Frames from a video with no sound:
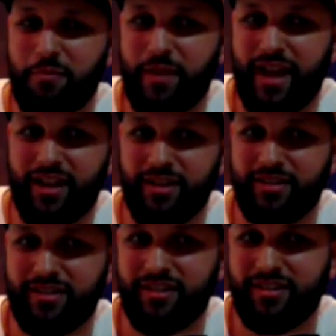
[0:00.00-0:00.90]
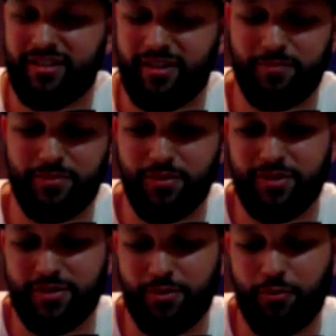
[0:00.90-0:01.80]
for coming back and keep
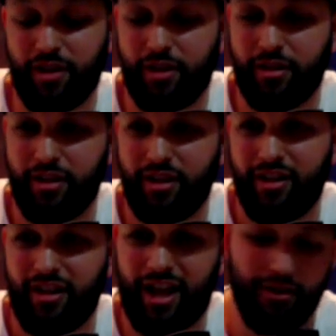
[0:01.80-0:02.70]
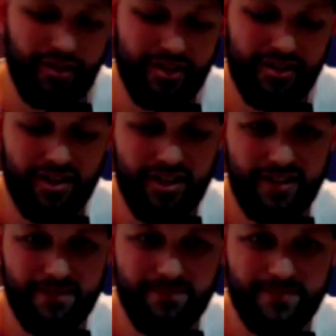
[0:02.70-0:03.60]
doing it so well. How can
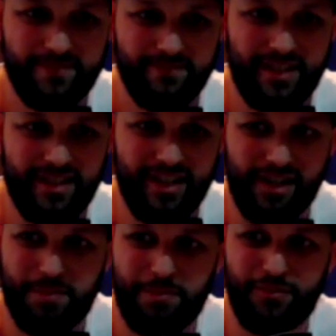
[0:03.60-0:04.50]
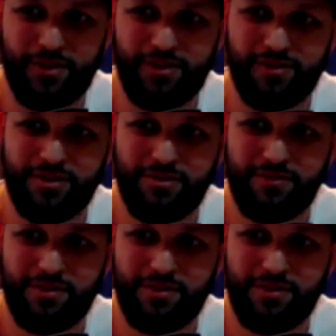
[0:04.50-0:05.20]
people follow you?